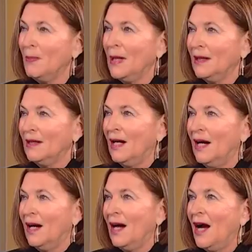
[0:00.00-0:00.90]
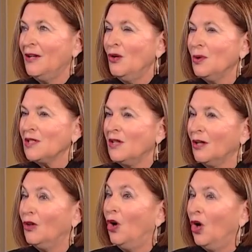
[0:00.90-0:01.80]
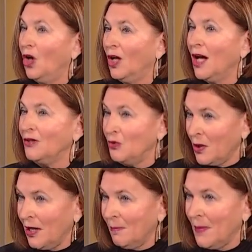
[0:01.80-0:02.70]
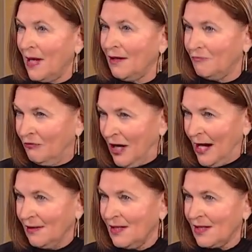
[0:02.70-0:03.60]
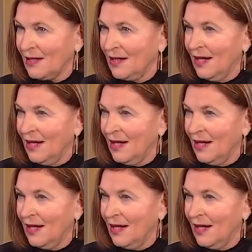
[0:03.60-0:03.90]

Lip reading: but I know it's not all a dream in France.